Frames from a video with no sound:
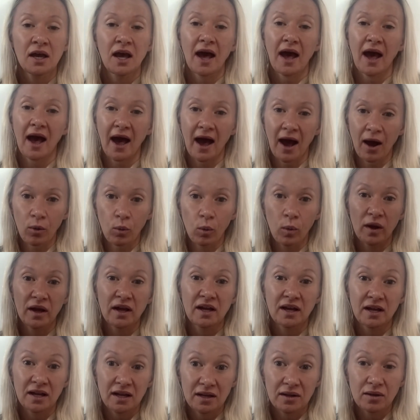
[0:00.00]
how
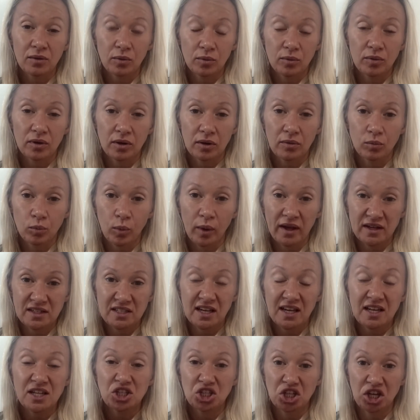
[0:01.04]
we're
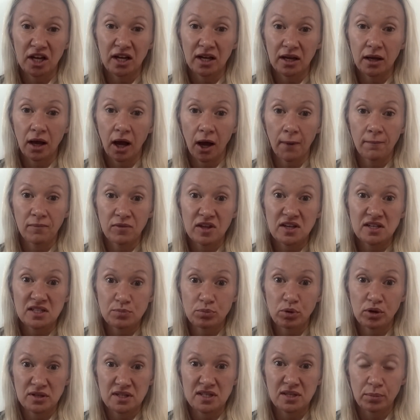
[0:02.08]
teaching these
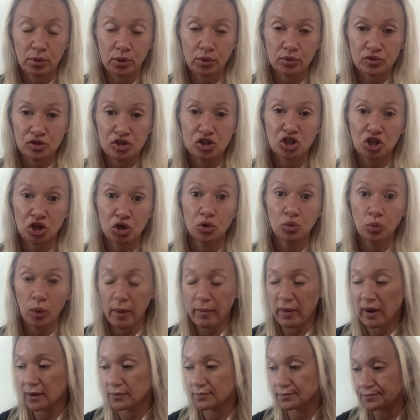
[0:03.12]
principles to
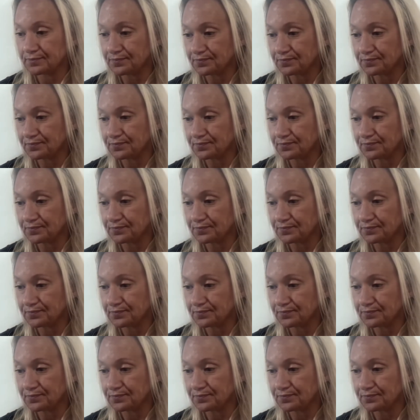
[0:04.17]
women.